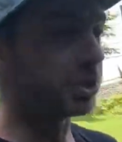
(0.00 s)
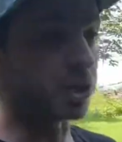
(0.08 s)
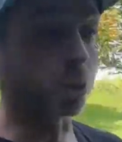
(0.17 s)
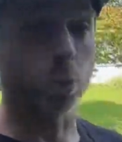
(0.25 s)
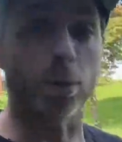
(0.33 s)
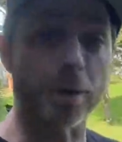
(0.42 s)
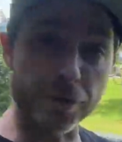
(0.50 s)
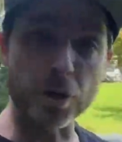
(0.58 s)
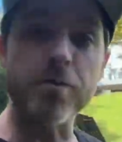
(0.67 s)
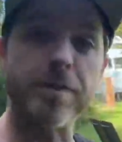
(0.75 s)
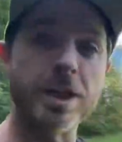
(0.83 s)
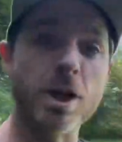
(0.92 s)
to do a
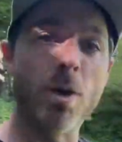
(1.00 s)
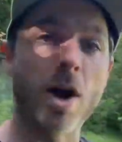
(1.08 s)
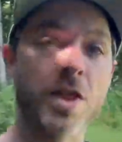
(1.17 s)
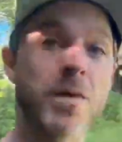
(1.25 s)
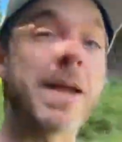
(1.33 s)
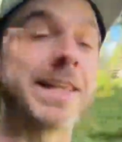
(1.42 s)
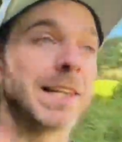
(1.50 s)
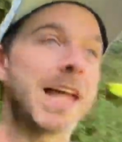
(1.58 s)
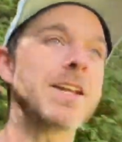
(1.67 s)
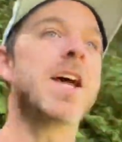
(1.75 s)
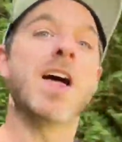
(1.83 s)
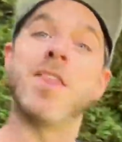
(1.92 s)
review video on them and
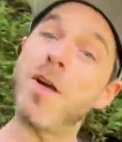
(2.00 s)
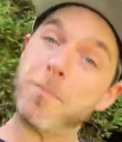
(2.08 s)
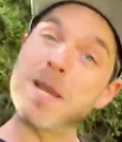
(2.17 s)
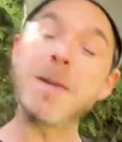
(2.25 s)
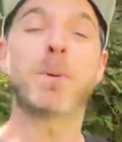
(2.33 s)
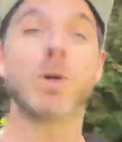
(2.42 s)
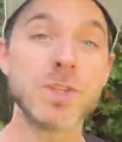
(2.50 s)
let the people